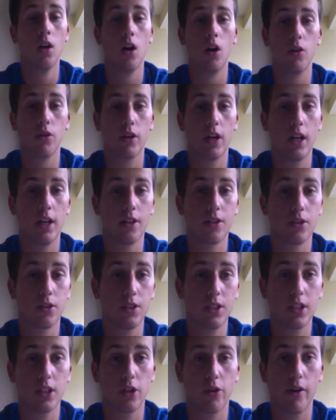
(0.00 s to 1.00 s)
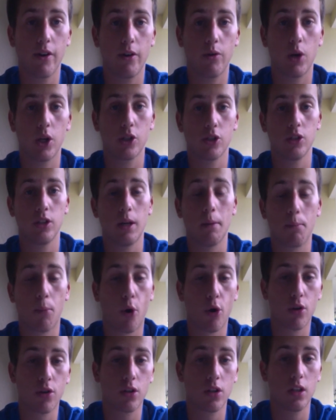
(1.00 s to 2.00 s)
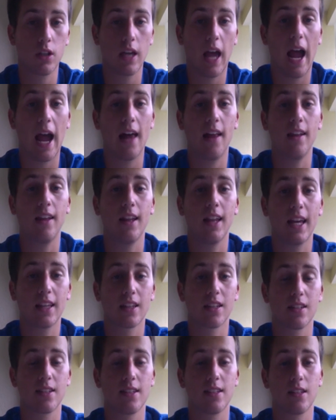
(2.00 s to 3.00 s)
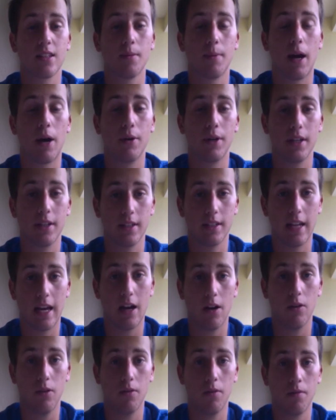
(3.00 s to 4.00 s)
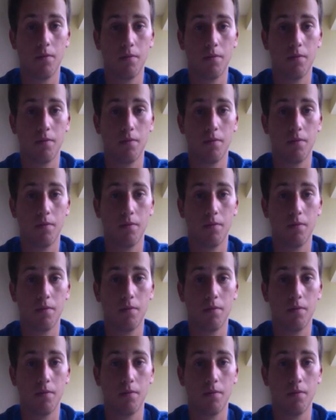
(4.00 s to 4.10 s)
Okay, so this is a great question, and personally, I like the system how it is now,